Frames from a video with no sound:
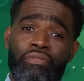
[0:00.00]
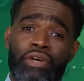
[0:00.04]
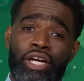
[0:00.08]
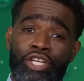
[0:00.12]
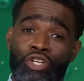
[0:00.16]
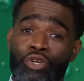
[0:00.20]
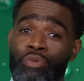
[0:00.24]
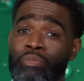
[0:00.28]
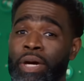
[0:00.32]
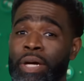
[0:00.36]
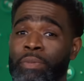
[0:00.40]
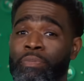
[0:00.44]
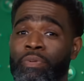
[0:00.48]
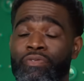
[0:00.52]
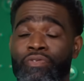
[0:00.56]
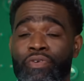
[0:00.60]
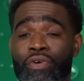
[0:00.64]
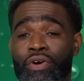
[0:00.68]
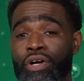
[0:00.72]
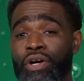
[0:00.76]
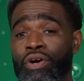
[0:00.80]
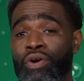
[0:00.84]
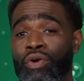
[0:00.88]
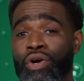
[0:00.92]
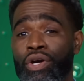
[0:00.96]
and you may
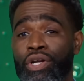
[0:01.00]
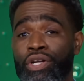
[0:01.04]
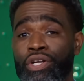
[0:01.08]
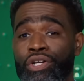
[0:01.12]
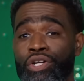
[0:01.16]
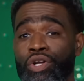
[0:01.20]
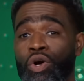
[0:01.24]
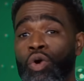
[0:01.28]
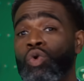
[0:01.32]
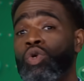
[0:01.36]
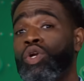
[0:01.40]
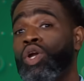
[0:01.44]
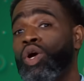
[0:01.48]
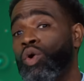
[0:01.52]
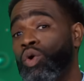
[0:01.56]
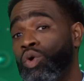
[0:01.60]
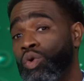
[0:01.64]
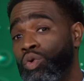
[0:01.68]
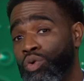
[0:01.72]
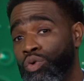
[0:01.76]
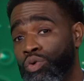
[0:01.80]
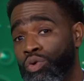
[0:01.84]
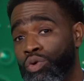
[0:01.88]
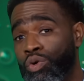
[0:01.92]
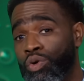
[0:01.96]
prefer going
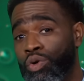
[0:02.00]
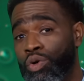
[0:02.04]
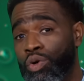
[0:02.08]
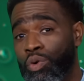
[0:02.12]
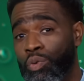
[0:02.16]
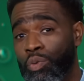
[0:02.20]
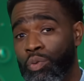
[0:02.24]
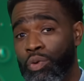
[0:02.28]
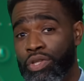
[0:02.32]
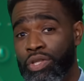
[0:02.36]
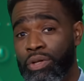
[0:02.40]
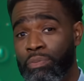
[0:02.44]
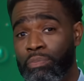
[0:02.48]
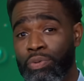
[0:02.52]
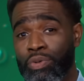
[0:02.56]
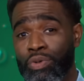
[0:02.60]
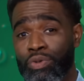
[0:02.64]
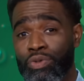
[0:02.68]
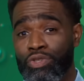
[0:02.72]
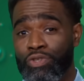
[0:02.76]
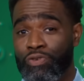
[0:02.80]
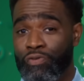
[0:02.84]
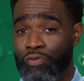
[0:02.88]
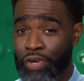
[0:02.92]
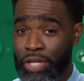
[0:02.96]
no-low with a
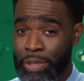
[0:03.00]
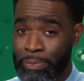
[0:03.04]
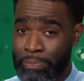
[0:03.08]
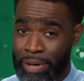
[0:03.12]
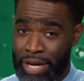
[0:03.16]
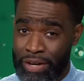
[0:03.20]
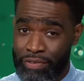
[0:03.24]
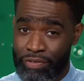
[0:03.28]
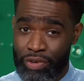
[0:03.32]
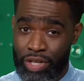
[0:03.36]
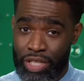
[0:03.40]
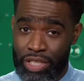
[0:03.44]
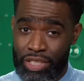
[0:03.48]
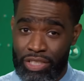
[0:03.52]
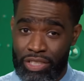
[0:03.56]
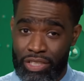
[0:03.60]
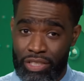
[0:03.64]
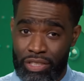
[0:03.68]
booze-free beverage.